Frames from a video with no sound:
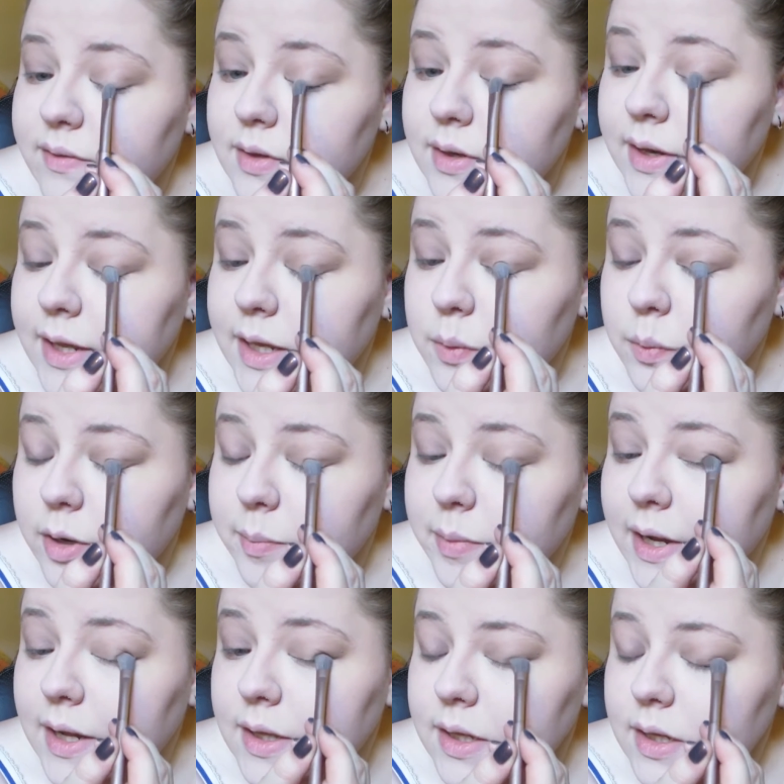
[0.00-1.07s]
the Naked 1
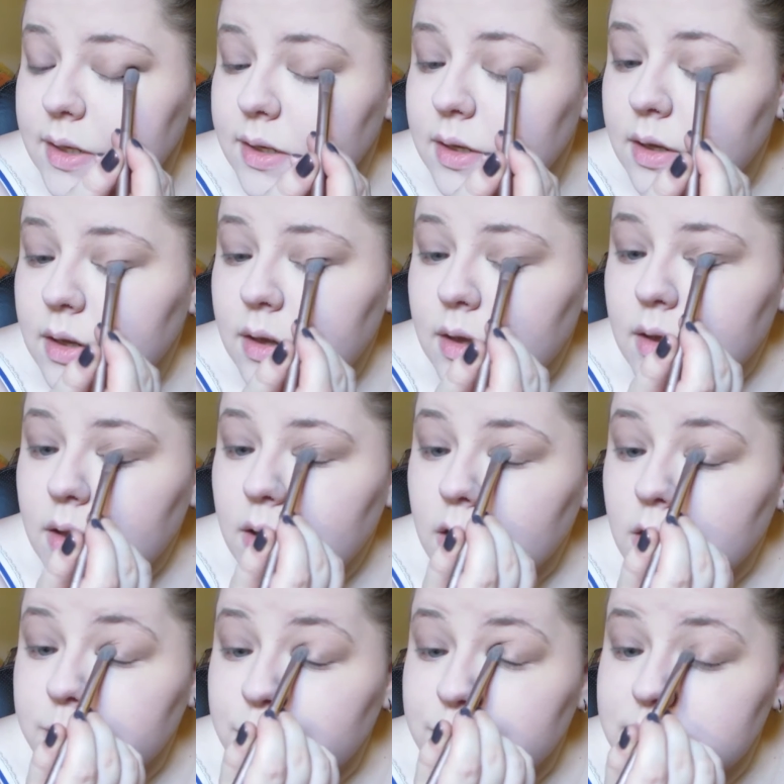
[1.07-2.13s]
palette,
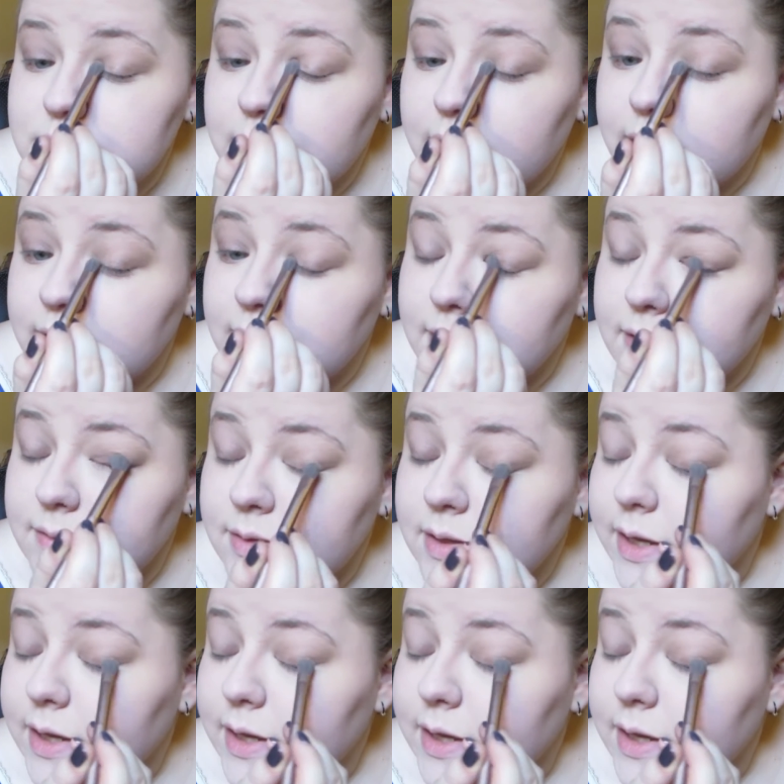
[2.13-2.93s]
almost any of the